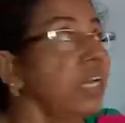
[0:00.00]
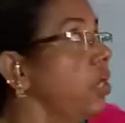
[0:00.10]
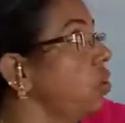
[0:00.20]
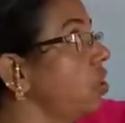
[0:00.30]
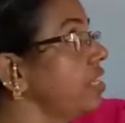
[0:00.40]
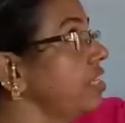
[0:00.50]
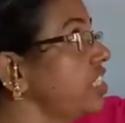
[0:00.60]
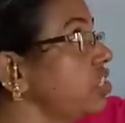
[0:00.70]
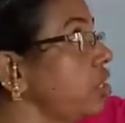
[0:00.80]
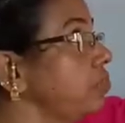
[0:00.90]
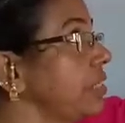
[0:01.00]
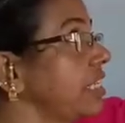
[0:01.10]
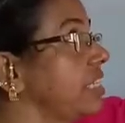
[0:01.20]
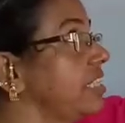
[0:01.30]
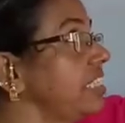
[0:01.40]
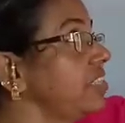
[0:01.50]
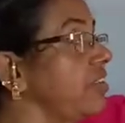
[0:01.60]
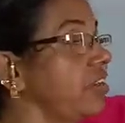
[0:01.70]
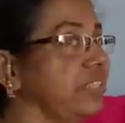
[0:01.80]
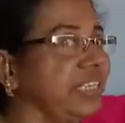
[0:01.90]
Not this object, this
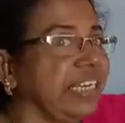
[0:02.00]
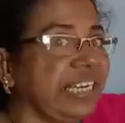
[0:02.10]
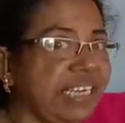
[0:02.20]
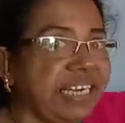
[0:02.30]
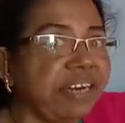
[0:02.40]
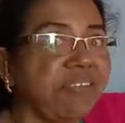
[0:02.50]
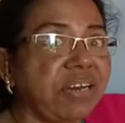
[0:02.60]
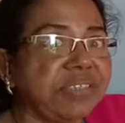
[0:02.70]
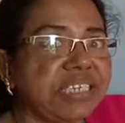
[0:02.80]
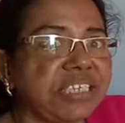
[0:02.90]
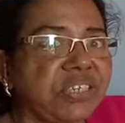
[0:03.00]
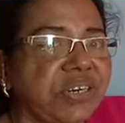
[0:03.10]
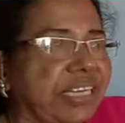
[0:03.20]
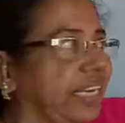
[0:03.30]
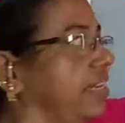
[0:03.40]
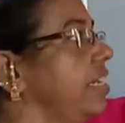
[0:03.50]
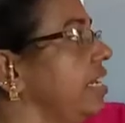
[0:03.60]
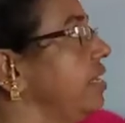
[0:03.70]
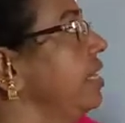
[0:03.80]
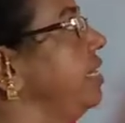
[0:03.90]
velocity, here velocity is not there,
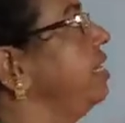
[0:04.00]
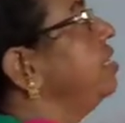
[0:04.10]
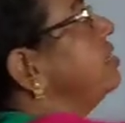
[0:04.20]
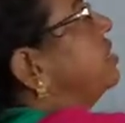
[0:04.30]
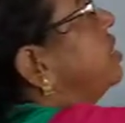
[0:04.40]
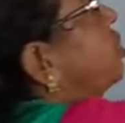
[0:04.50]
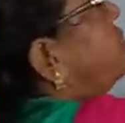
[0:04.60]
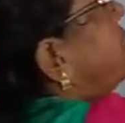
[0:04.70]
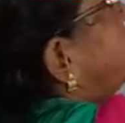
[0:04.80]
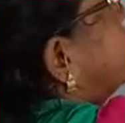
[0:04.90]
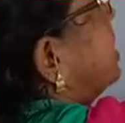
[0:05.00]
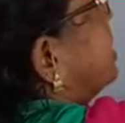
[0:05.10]
here the zero velocity is